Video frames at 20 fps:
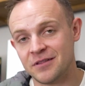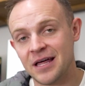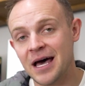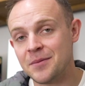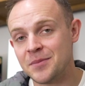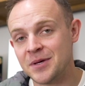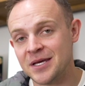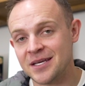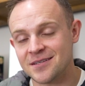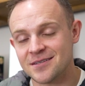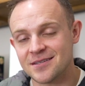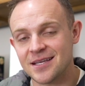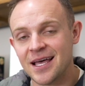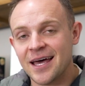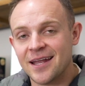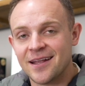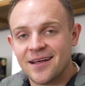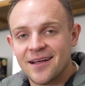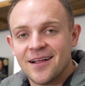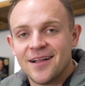of that being
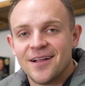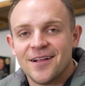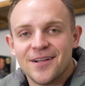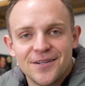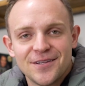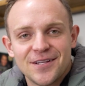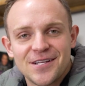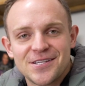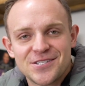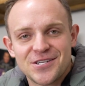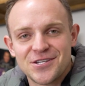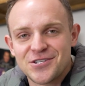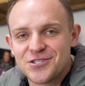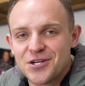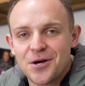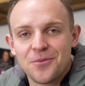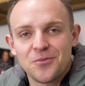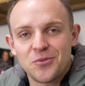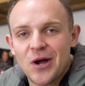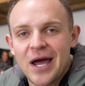said, let's just
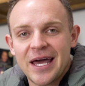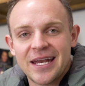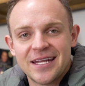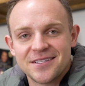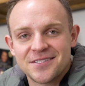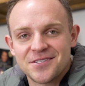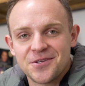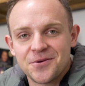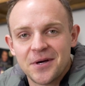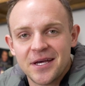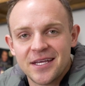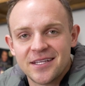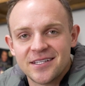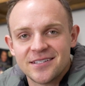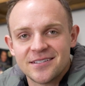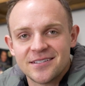jump right into it.